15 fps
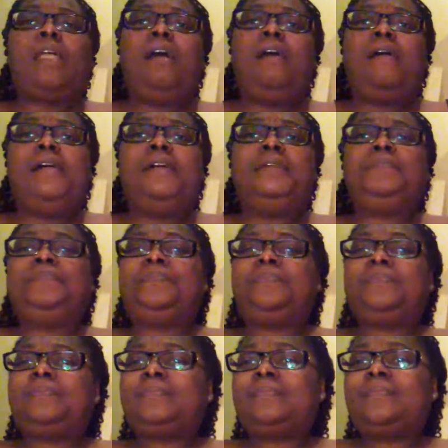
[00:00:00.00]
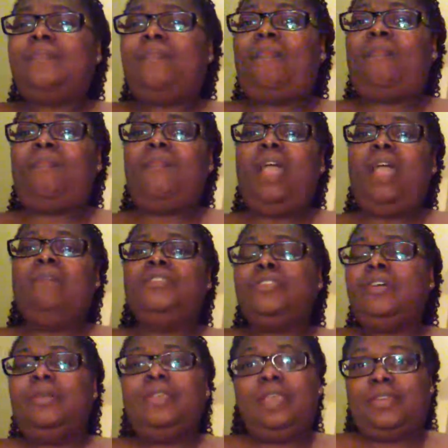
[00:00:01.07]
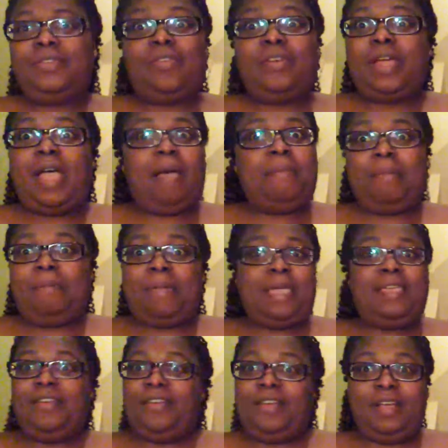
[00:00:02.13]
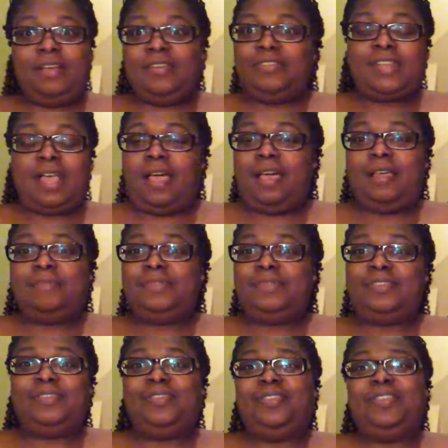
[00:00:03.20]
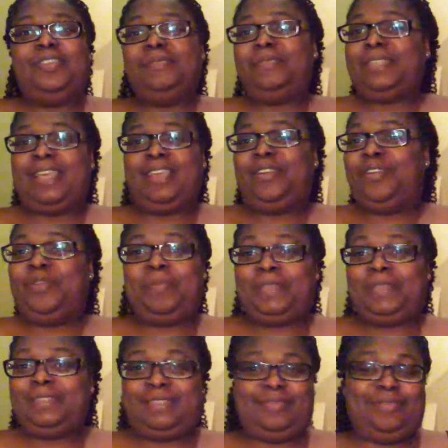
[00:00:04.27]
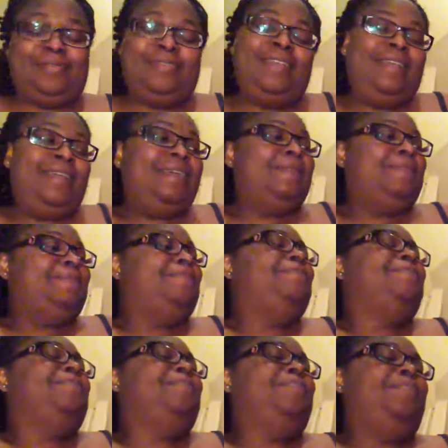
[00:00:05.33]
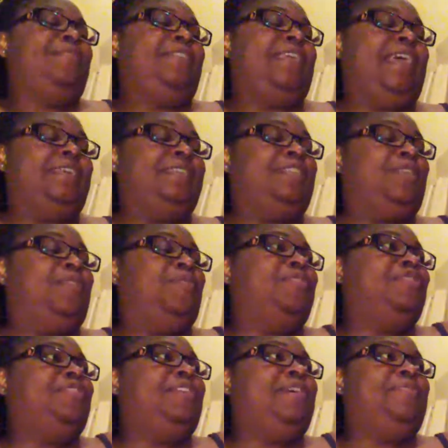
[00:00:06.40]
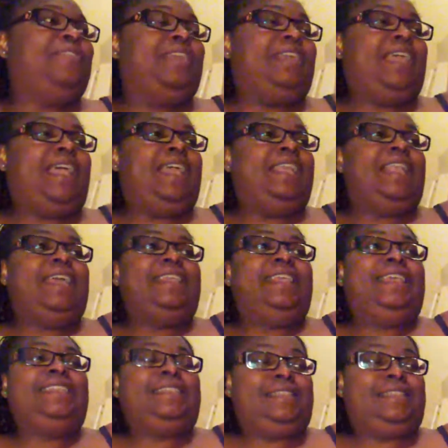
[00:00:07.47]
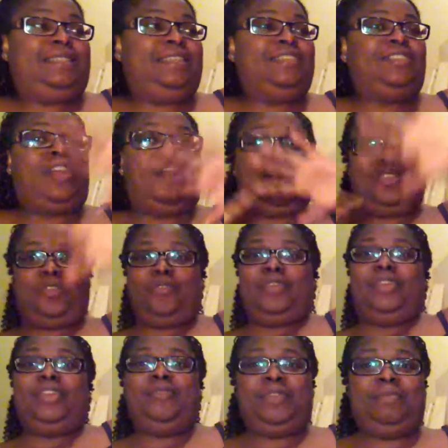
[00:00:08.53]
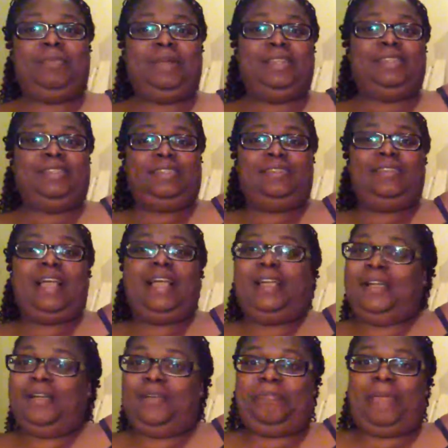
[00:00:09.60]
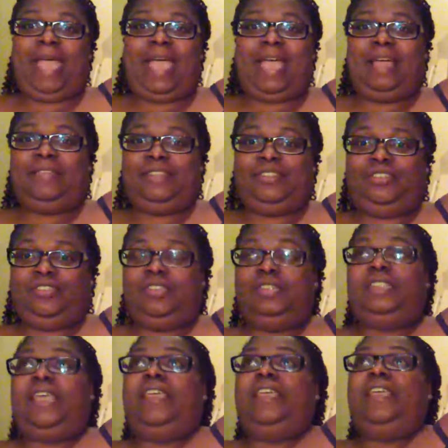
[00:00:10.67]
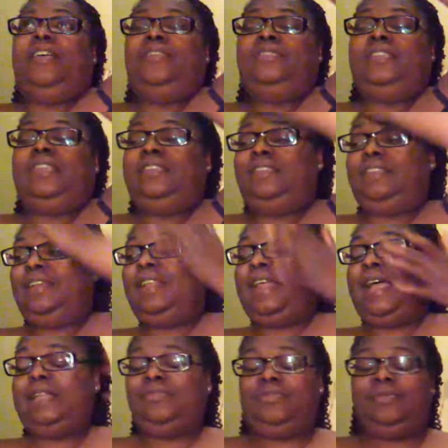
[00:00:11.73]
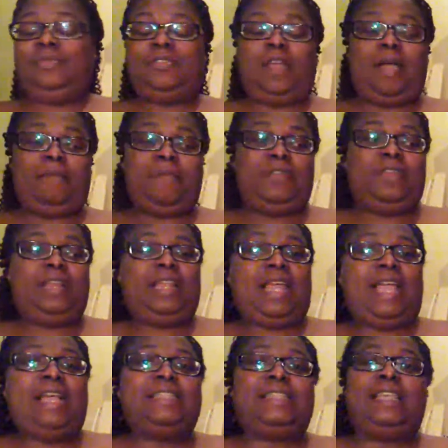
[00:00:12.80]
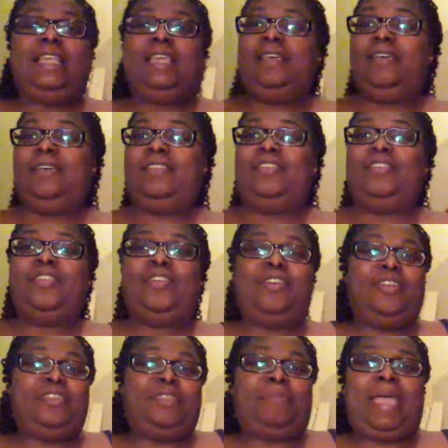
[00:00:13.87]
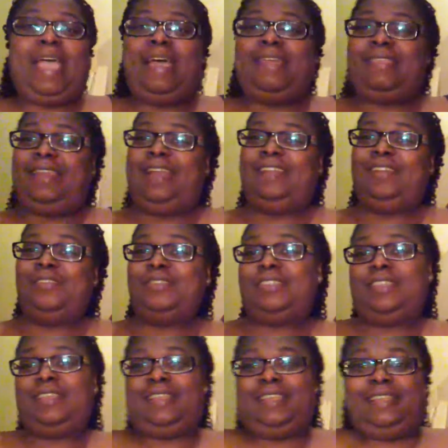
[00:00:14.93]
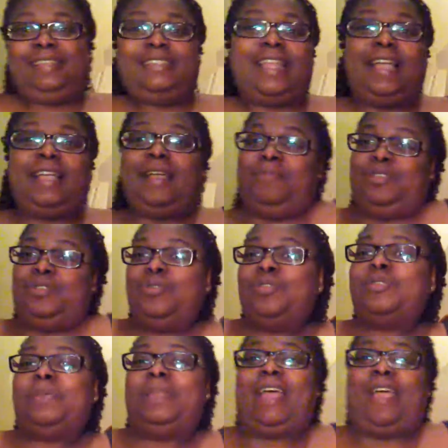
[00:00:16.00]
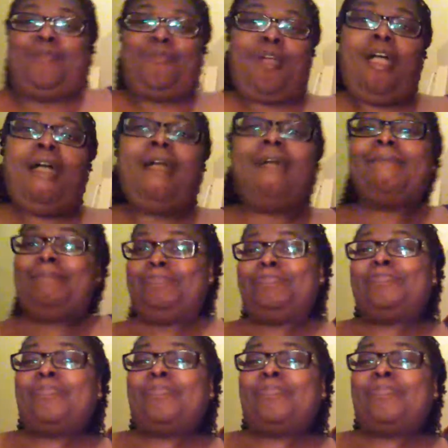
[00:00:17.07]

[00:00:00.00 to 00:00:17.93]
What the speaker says: okay, I'm just gonna ignore it. I've been back here 100 times, you know what I'm saying? No big deal. And so when you come through the gate, like, it's all the greenery, but it's still like a path that you can take and go down to the classroom. So I'm on the on the path, and I notice the geese like coming towards me, like, roar.